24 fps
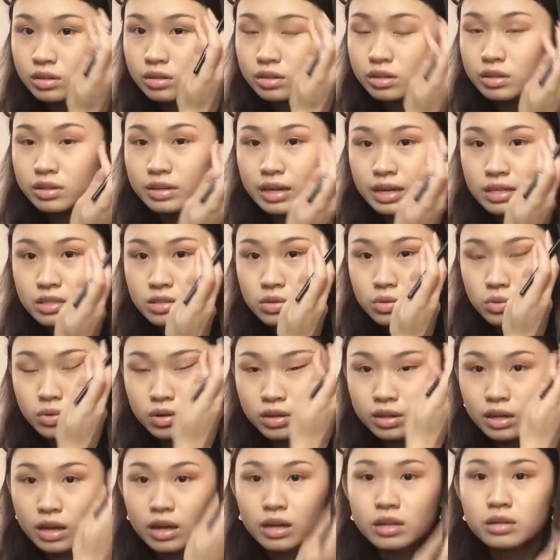in that school a
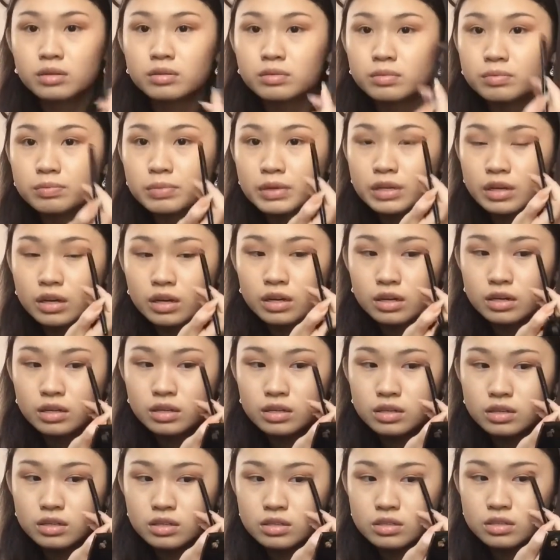lot
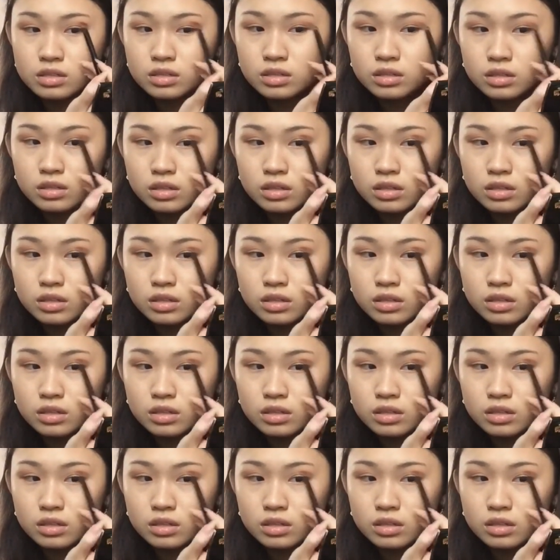because